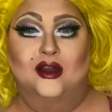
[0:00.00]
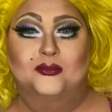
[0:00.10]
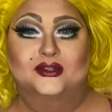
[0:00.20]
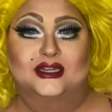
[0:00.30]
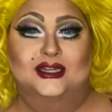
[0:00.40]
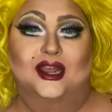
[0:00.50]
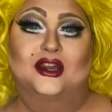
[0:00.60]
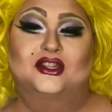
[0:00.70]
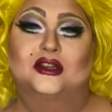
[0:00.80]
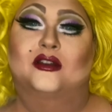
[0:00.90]

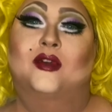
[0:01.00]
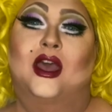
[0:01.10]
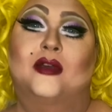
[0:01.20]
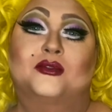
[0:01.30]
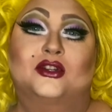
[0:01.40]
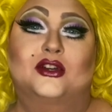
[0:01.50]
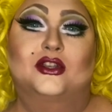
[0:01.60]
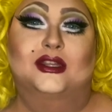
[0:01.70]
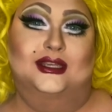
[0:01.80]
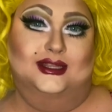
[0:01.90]
representation of how I'm sure
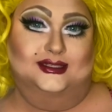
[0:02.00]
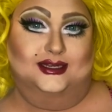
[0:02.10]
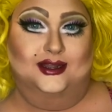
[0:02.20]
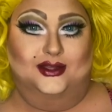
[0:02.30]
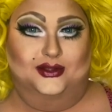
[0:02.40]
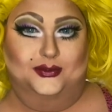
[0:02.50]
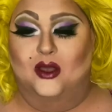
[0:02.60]
you'll eat these at home,